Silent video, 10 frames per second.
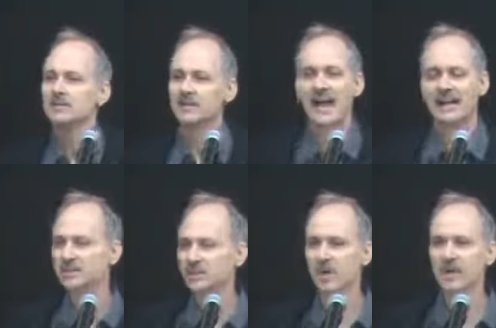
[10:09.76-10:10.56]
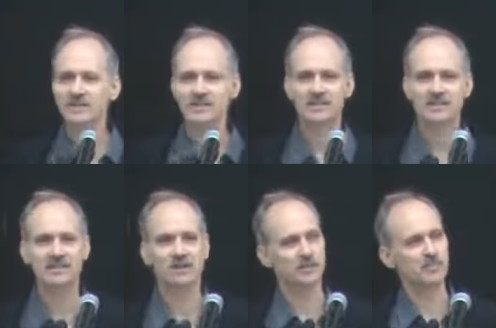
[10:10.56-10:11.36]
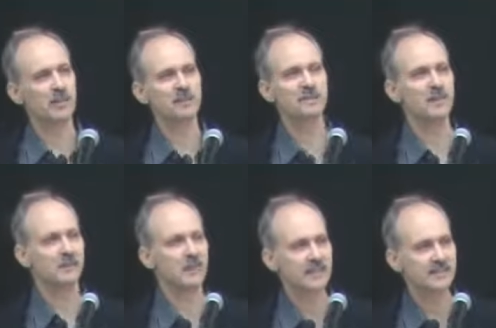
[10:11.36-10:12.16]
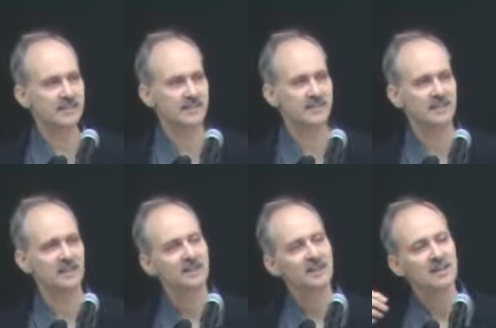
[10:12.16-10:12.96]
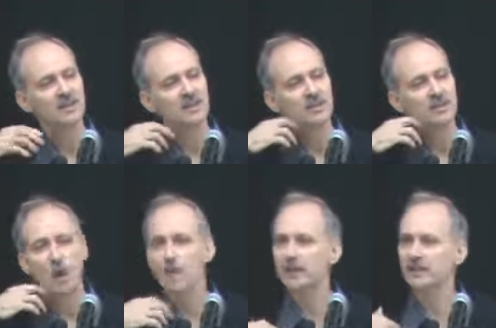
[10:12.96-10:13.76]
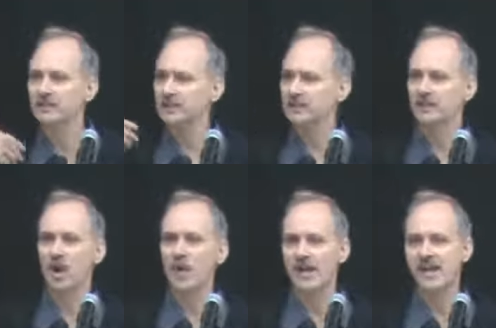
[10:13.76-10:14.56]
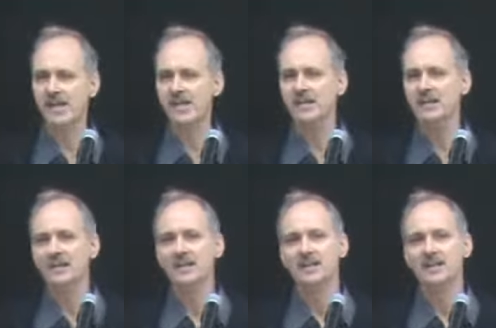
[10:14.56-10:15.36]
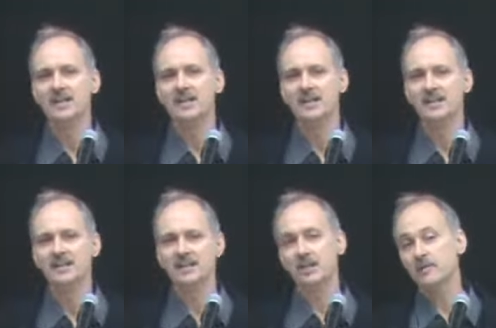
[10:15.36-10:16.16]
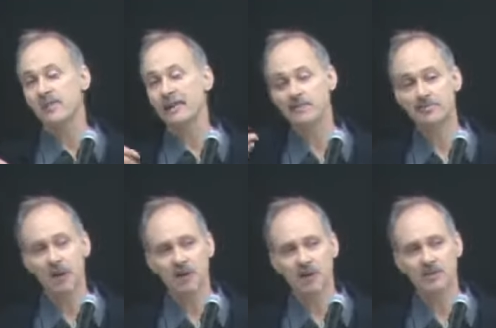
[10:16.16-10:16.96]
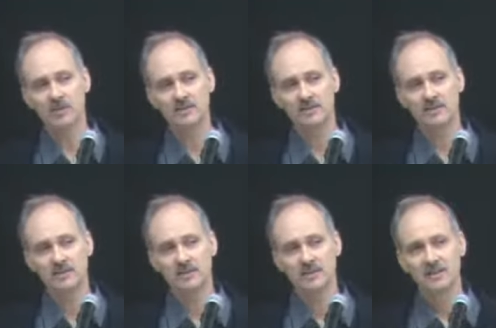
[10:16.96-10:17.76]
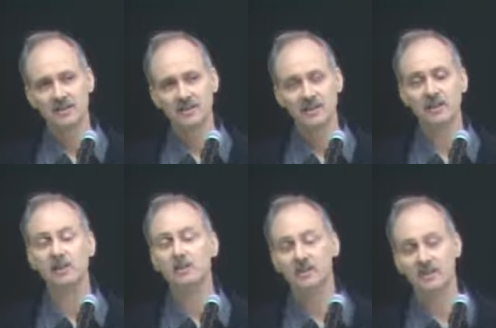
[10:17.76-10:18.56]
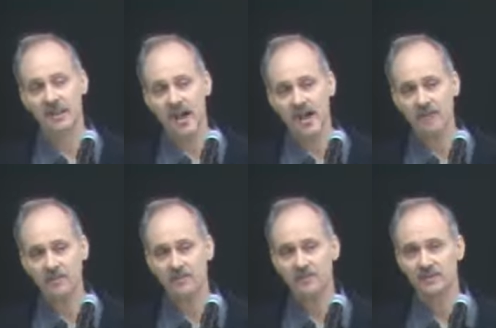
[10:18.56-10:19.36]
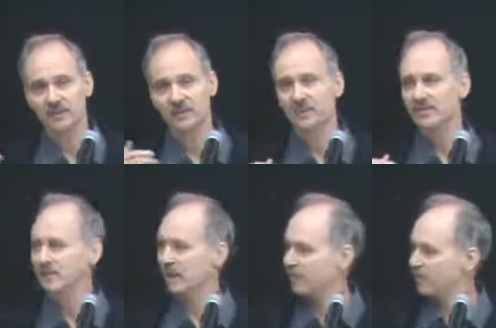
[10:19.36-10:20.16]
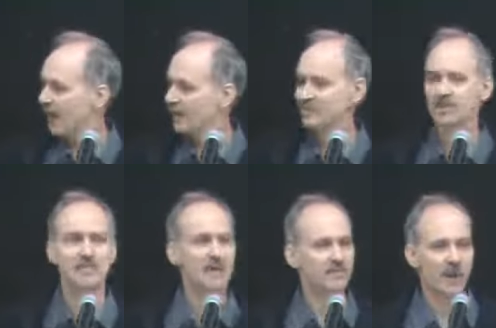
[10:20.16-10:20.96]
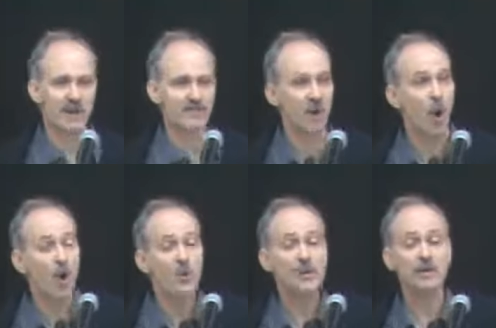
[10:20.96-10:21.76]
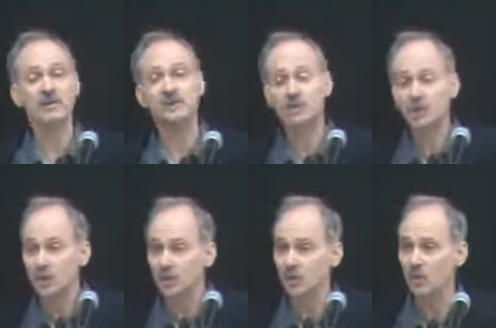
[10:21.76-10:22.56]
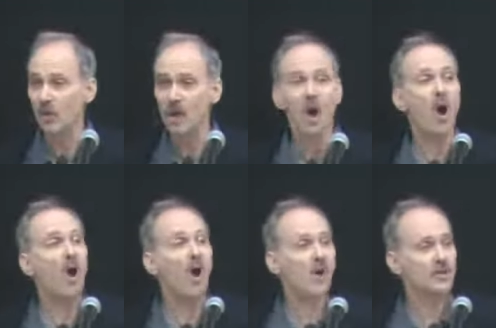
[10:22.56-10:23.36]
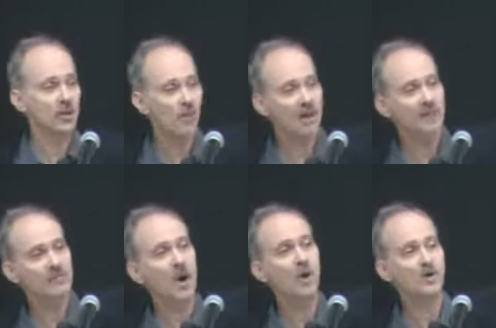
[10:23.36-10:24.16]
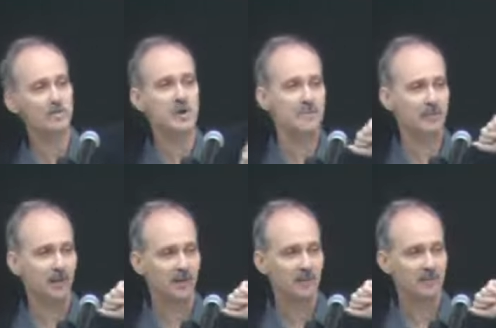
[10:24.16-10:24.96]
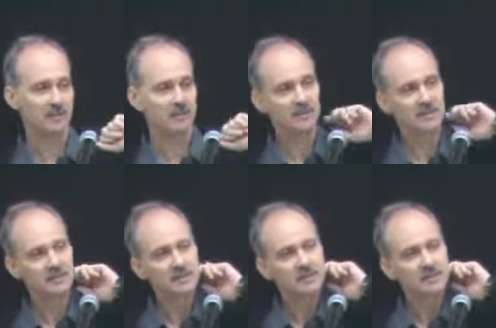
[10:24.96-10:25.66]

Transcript: She had a choice. There was personal risk. Nobody could just go in. She could be exposed. She could lose her life. The other friends could make fun of her. Oh, you're a Jew. Oh, you're one of those people.